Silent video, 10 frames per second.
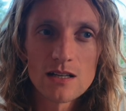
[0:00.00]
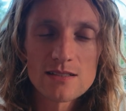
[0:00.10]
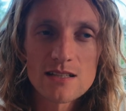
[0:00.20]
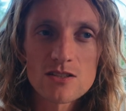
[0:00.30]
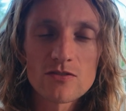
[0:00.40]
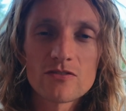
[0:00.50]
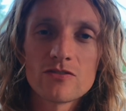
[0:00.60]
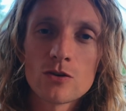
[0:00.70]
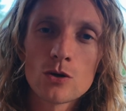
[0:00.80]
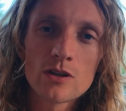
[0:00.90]
a sense of a
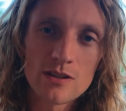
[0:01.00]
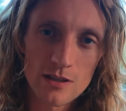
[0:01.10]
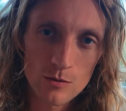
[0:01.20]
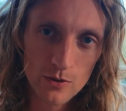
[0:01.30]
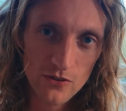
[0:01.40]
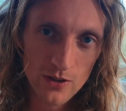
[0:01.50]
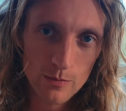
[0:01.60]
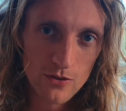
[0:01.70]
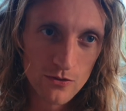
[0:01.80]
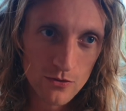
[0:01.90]
void that opens
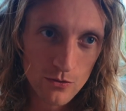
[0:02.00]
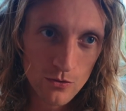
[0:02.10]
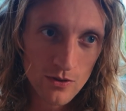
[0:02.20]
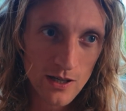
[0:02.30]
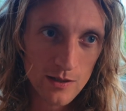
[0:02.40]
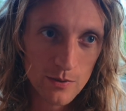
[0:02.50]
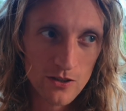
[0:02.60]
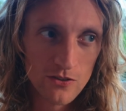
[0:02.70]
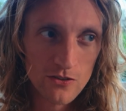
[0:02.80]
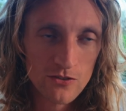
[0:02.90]
up through that,
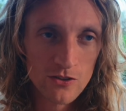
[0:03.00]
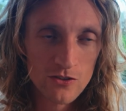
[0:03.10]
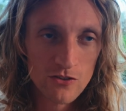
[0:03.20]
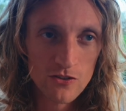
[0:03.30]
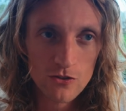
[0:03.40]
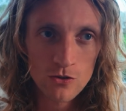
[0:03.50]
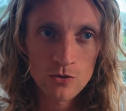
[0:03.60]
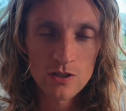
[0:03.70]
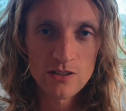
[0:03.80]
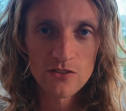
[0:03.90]
because it's not just,
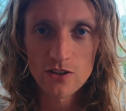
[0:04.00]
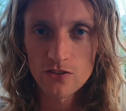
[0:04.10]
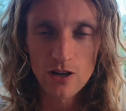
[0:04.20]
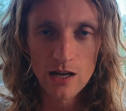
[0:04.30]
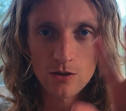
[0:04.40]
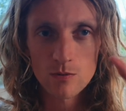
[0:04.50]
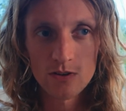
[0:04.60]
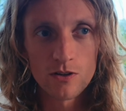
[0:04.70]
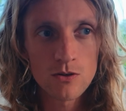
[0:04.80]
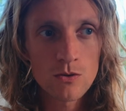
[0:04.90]
it's out with
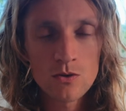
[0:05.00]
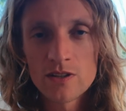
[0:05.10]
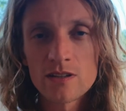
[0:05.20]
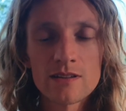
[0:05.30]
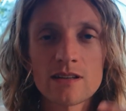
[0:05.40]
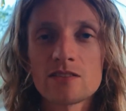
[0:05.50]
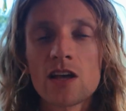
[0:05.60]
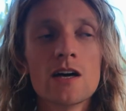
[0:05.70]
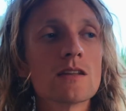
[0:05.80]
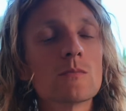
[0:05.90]
the old and there's
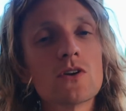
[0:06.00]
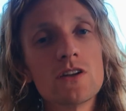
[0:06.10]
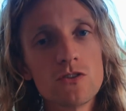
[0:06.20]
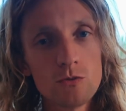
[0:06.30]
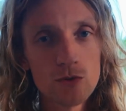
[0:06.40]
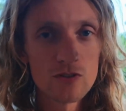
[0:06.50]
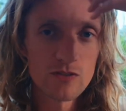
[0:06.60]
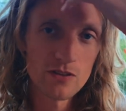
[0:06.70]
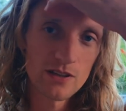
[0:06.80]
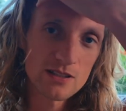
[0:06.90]
the brand new
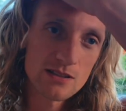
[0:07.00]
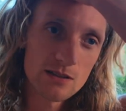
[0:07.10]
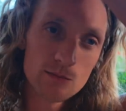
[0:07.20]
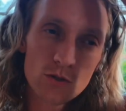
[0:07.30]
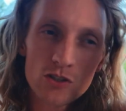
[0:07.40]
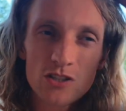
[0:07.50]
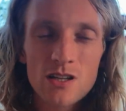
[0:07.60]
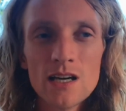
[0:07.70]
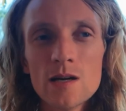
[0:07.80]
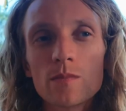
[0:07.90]
beautiful things that are
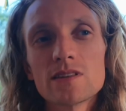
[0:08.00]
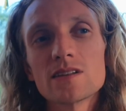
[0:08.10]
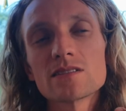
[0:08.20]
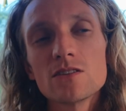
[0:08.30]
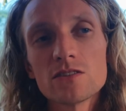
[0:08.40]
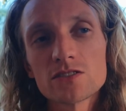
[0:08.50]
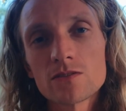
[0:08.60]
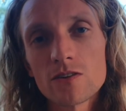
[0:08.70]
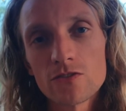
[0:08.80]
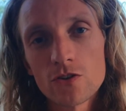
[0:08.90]
emerging, but there's
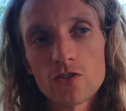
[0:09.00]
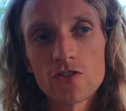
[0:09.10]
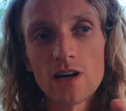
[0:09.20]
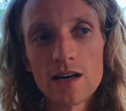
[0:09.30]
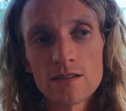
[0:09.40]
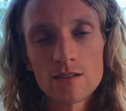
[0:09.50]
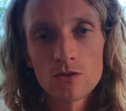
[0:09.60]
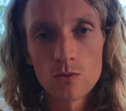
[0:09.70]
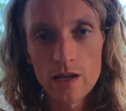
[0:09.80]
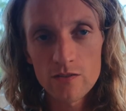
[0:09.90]
also, of course, the other
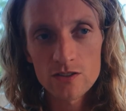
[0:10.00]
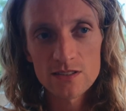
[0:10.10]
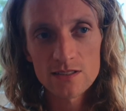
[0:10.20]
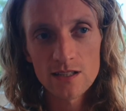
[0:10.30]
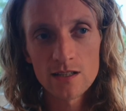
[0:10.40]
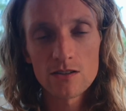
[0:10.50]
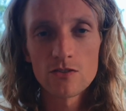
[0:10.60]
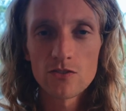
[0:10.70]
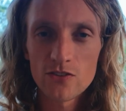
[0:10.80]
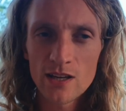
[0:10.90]
graver side
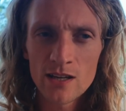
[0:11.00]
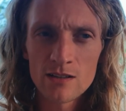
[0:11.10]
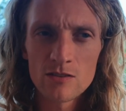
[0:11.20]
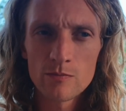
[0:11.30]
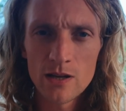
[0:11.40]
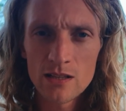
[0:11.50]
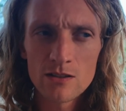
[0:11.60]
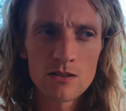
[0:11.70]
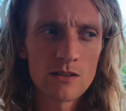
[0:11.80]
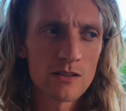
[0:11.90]
of Saturn, of
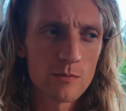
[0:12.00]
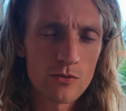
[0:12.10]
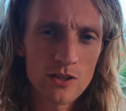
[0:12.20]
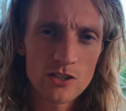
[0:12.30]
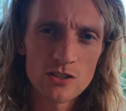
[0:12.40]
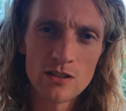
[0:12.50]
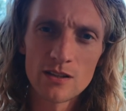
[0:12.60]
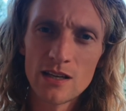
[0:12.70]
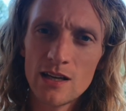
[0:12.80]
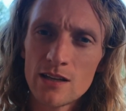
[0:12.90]
melancholy and depression,
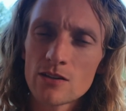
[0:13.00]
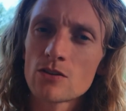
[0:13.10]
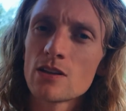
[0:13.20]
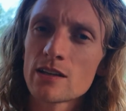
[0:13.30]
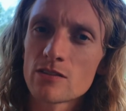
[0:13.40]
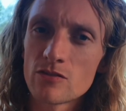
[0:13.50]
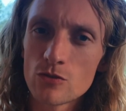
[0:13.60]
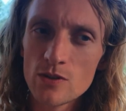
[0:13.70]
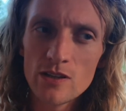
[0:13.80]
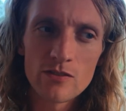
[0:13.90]
and the collective
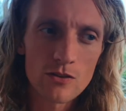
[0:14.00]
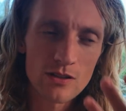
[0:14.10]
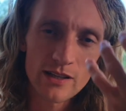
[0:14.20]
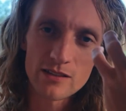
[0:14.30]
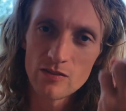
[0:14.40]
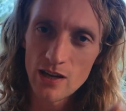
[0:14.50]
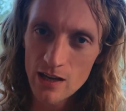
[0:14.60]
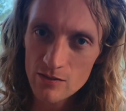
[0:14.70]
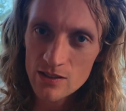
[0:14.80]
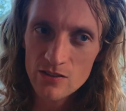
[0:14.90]
grief, the collective
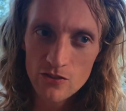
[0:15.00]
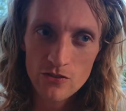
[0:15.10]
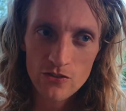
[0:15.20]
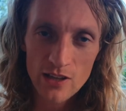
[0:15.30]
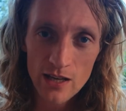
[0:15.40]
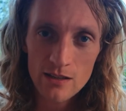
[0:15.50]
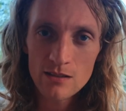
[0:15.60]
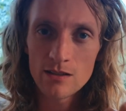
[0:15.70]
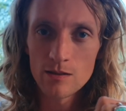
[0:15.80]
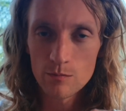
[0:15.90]
heaviness of
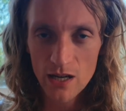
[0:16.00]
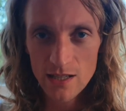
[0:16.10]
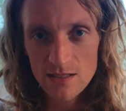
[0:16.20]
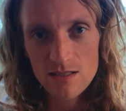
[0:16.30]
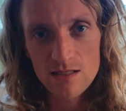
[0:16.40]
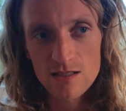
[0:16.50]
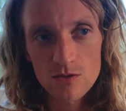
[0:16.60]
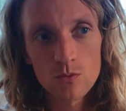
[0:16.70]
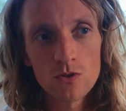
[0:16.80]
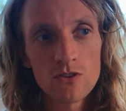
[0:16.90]
Saturn in Pisces,
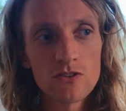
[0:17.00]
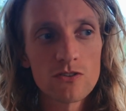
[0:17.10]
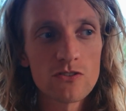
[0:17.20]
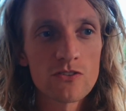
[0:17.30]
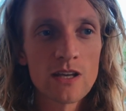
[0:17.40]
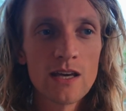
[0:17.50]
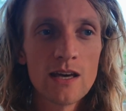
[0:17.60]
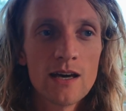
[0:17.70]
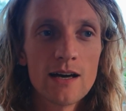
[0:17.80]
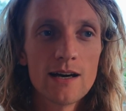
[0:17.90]
the waters,
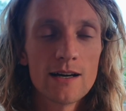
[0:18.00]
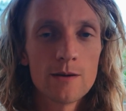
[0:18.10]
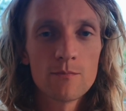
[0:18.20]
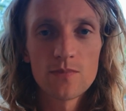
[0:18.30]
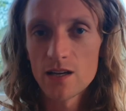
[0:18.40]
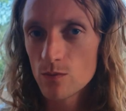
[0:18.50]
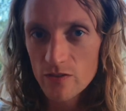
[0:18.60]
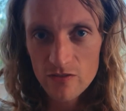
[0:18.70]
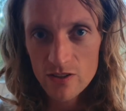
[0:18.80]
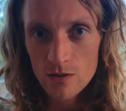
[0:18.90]
that
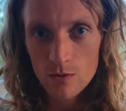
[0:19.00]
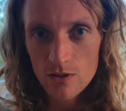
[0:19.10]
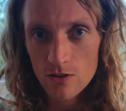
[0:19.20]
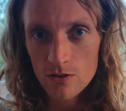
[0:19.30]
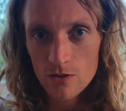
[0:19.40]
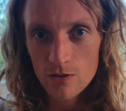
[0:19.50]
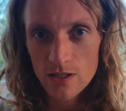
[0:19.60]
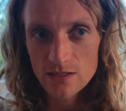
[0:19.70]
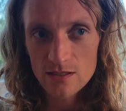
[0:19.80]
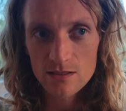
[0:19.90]
we feel with all the
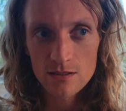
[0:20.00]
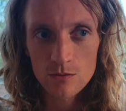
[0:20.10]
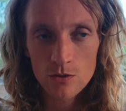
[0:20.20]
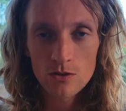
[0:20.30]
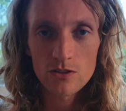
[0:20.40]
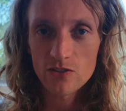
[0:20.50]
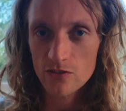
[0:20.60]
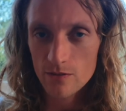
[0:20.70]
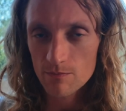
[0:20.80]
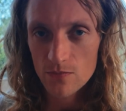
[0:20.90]
crises in the world,
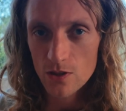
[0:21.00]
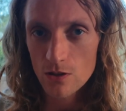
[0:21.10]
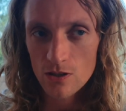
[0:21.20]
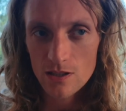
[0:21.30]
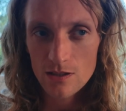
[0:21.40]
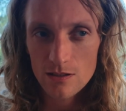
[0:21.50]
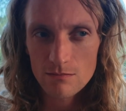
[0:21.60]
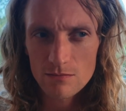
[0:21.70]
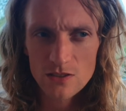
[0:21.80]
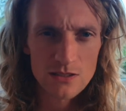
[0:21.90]
as long at
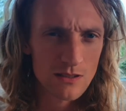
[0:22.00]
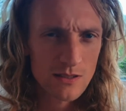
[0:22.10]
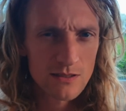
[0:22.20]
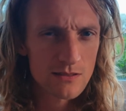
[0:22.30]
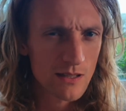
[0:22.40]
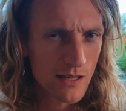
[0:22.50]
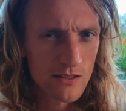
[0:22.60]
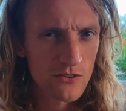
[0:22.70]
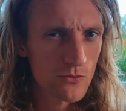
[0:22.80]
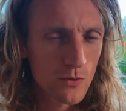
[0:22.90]
least
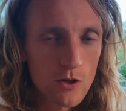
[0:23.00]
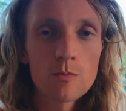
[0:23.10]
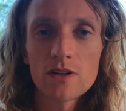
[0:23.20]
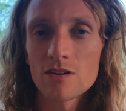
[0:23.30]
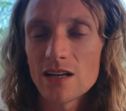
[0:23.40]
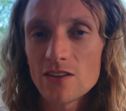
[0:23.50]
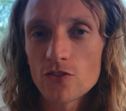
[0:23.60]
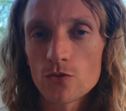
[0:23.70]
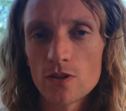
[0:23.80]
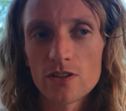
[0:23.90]
as we open our
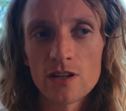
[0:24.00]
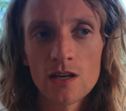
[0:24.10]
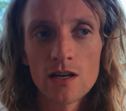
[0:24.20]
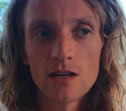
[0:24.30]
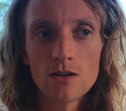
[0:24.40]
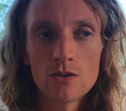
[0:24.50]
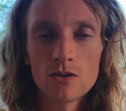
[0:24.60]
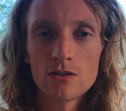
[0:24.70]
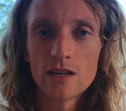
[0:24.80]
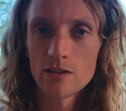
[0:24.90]
eyes to it,
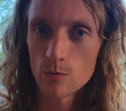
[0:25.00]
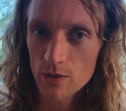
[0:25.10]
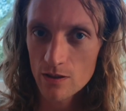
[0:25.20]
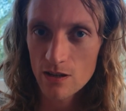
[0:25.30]
and open